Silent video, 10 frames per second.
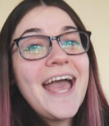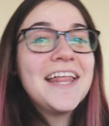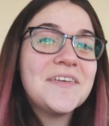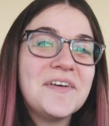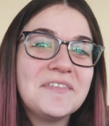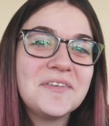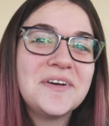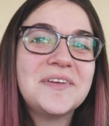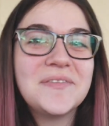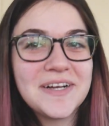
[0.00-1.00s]
Hello
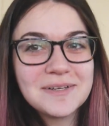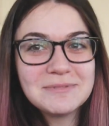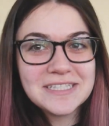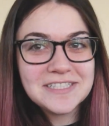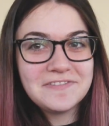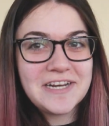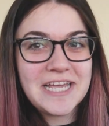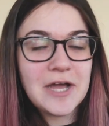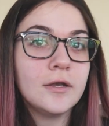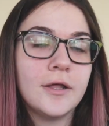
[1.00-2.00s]
everyone, welcome to this
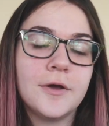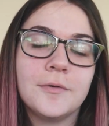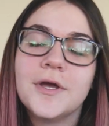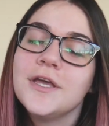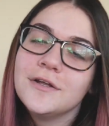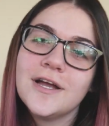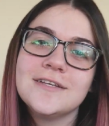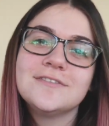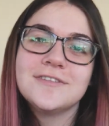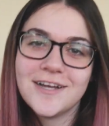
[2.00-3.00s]
video. No, your
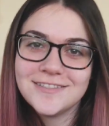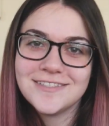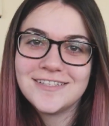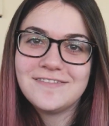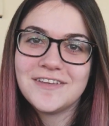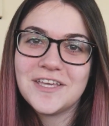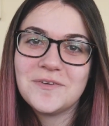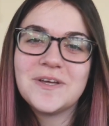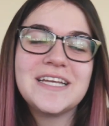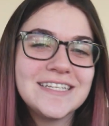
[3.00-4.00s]
eyes are not deceiving
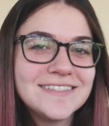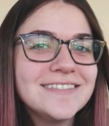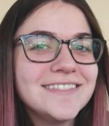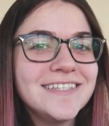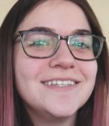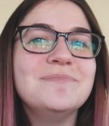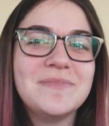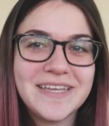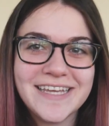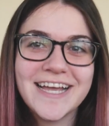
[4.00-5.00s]
you. It is indeed
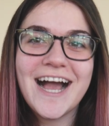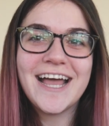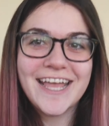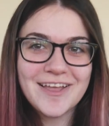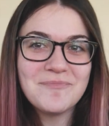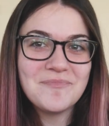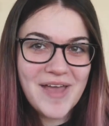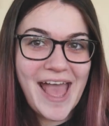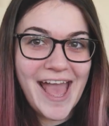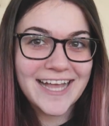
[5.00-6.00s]
me. I am
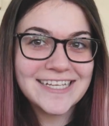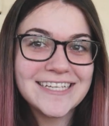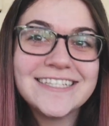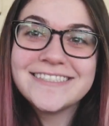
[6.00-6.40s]
back.